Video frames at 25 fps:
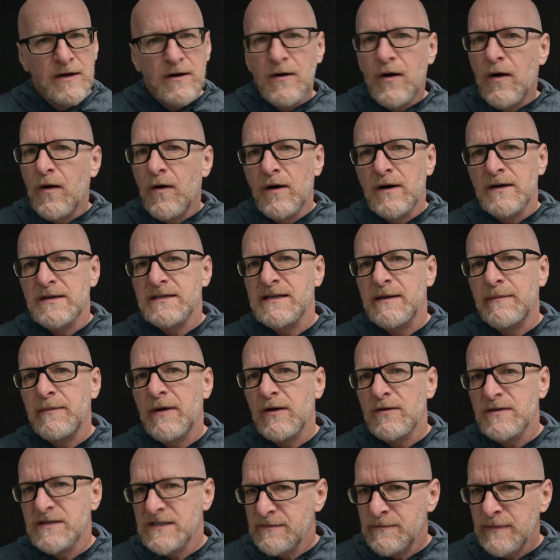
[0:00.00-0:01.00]
or
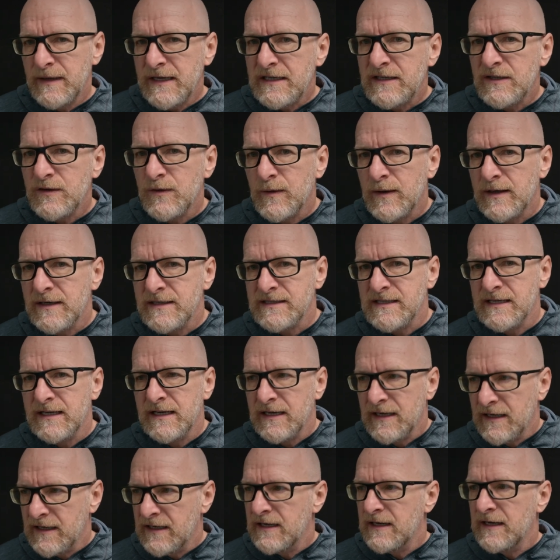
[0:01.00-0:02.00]
somehow speak to us
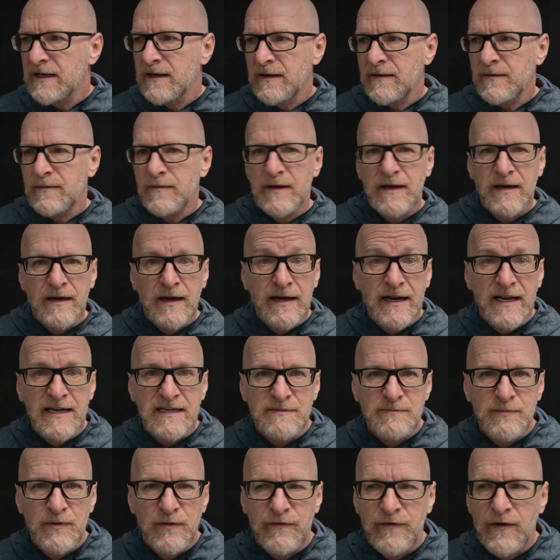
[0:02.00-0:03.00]
in a nice,
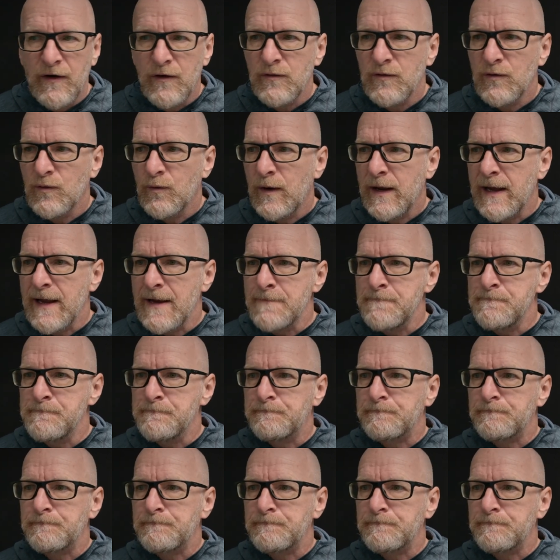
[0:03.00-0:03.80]
profound way.